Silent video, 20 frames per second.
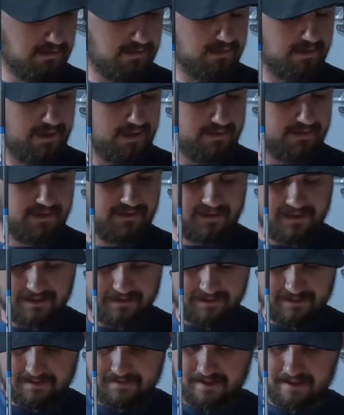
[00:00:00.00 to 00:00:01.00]
All right, and then
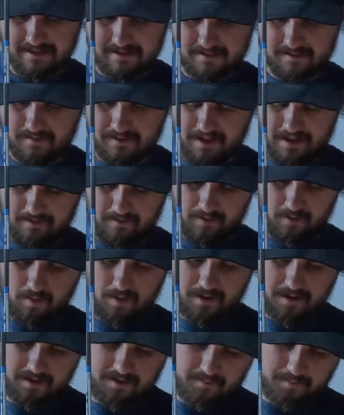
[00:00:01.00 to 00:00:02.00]
these do not
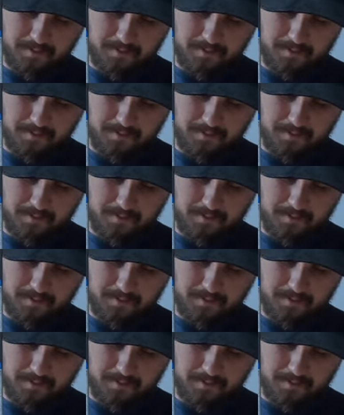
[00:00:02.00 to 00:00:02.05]
require a